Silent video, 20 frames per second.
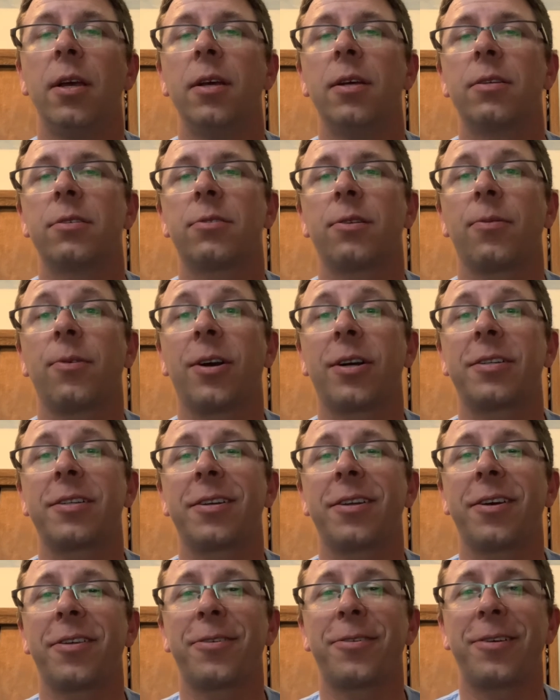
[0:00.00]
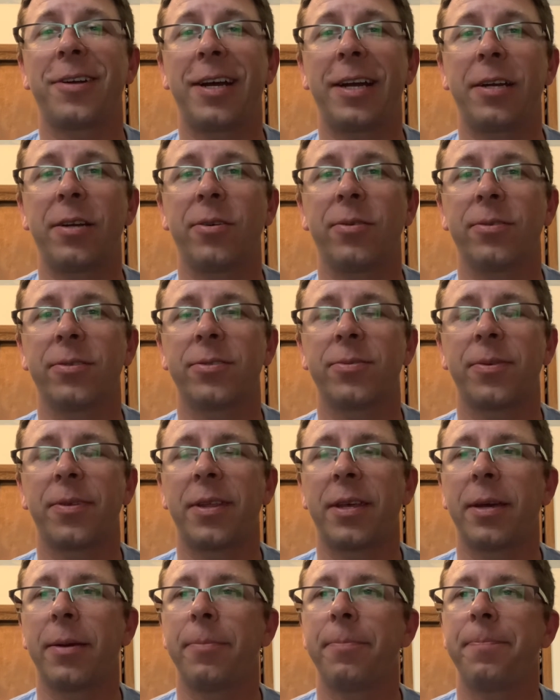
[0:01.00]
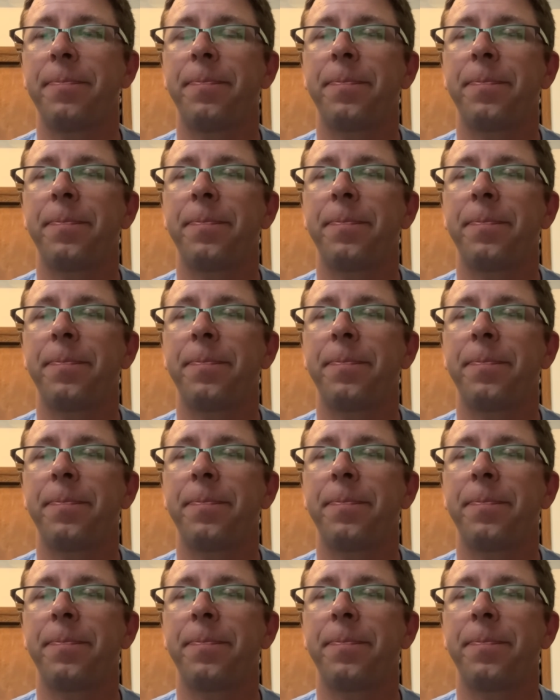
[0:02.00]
So I walked another 9 holes with him.